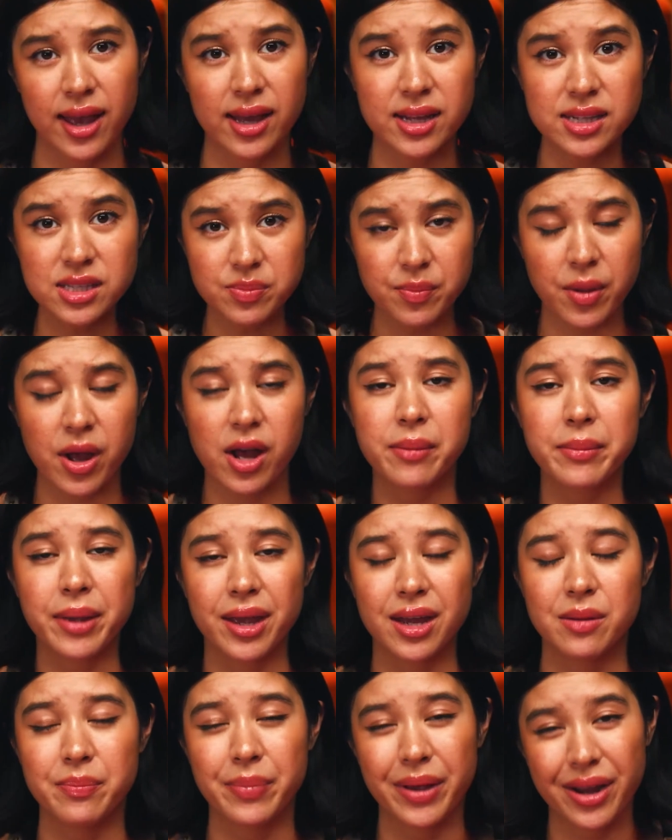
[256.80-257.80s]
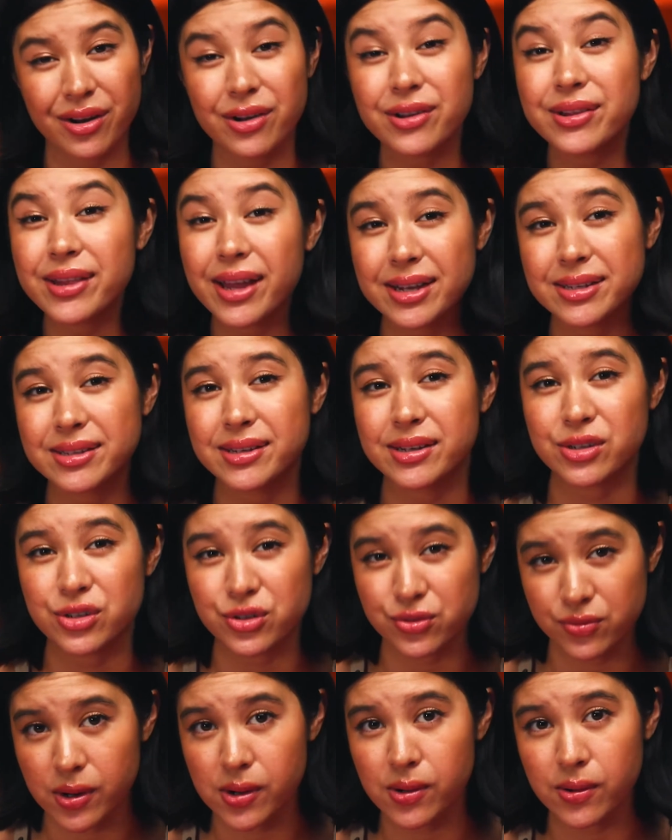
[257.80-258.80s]
Ed's mom had a paralyzing
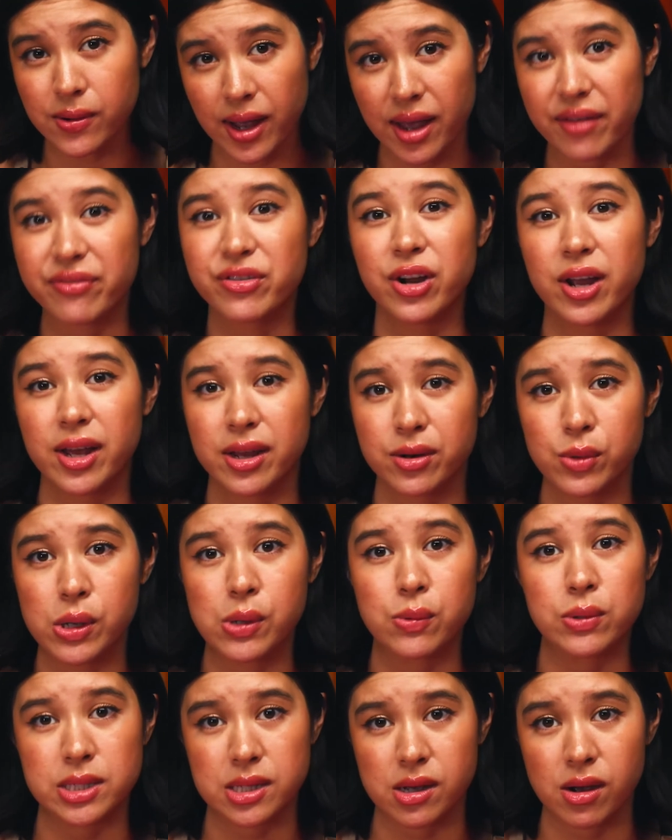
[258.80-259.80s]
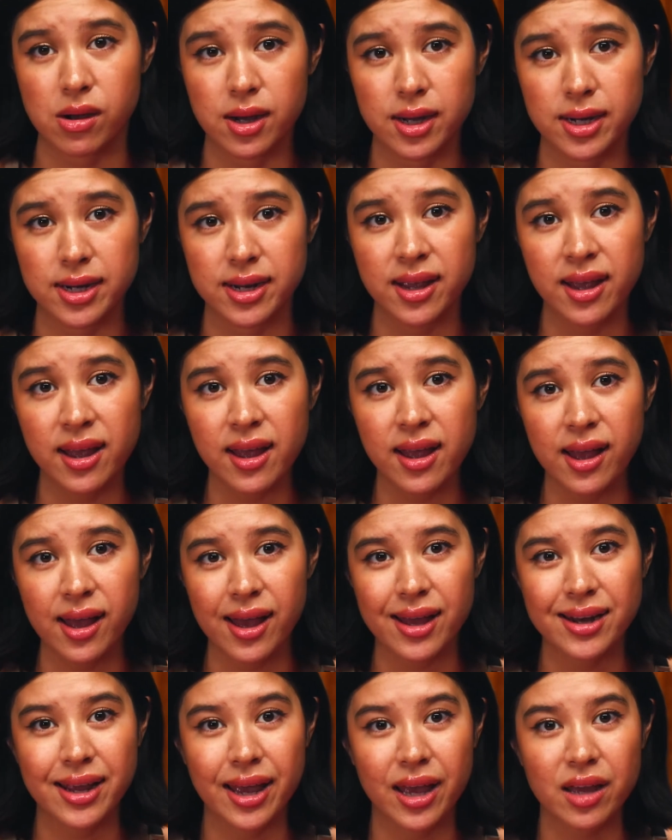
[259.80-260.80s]
stroke after Henry was gone,
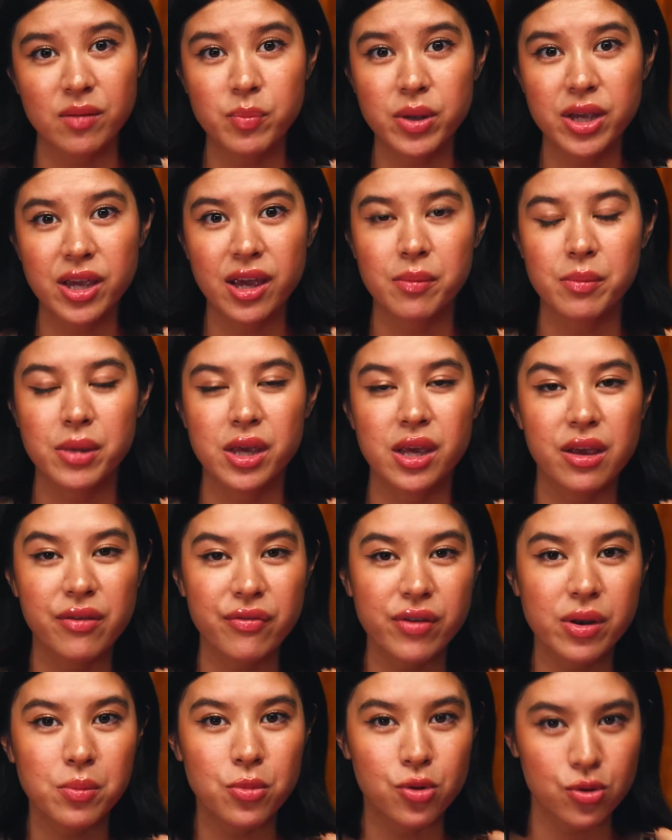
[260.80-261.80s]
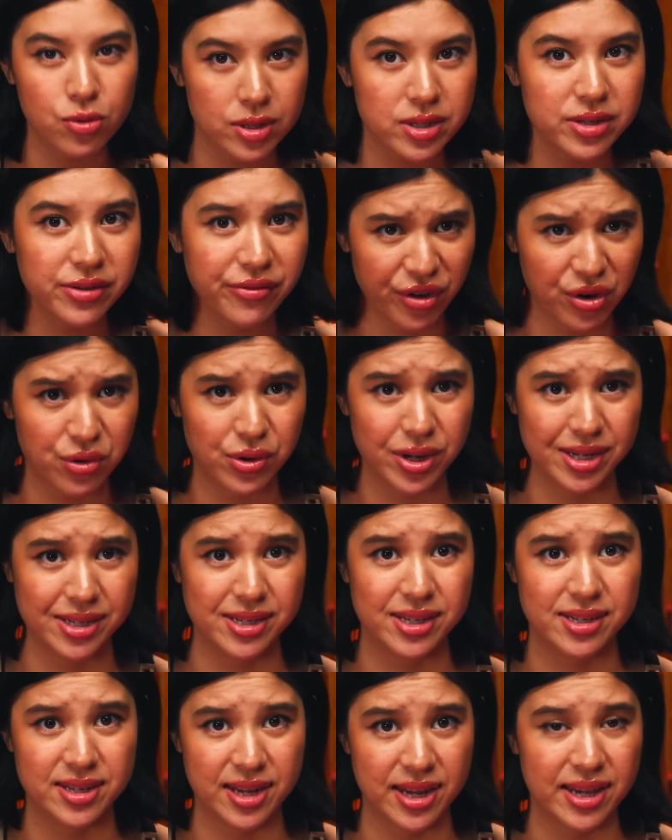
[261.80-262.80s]
and Ed became even more devoted
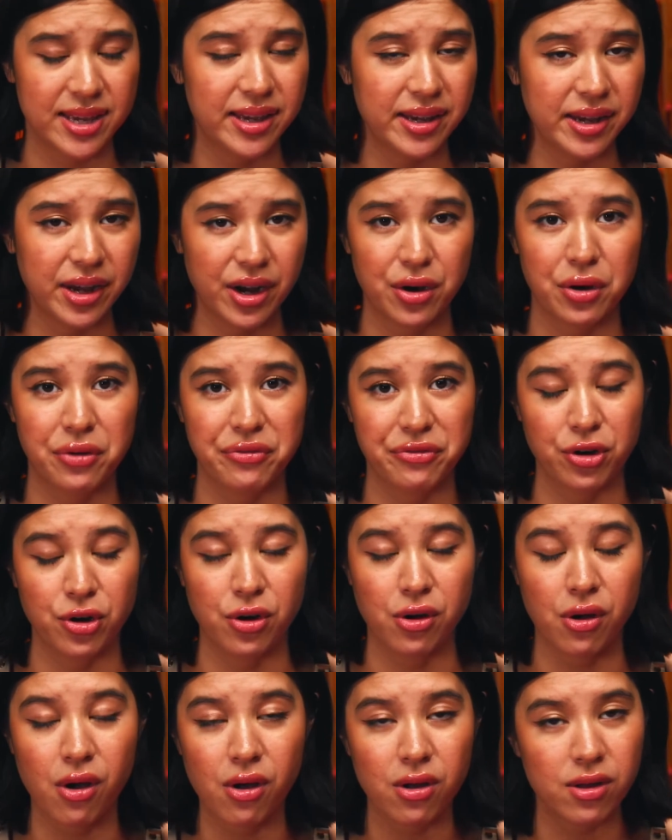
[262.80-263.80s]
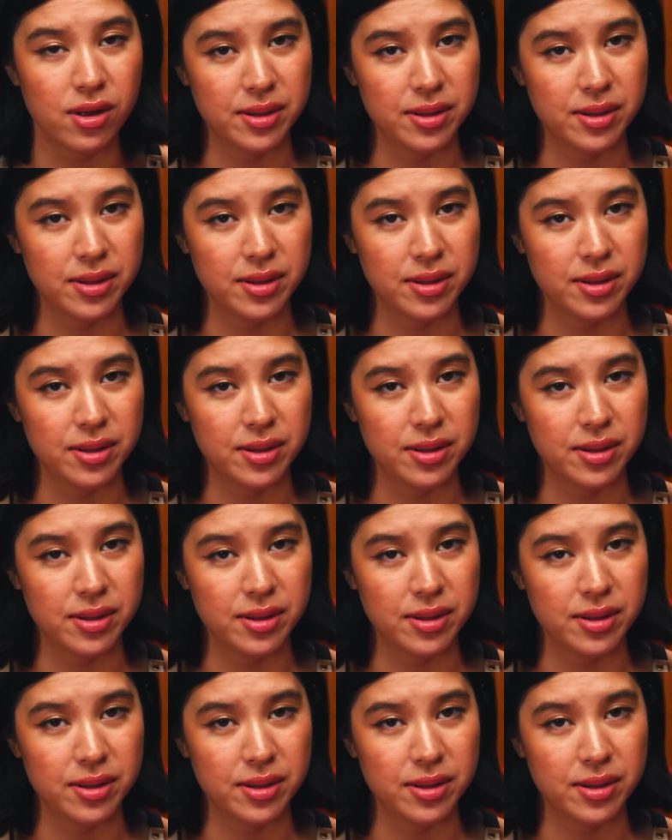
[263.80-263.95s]
to taking care of her all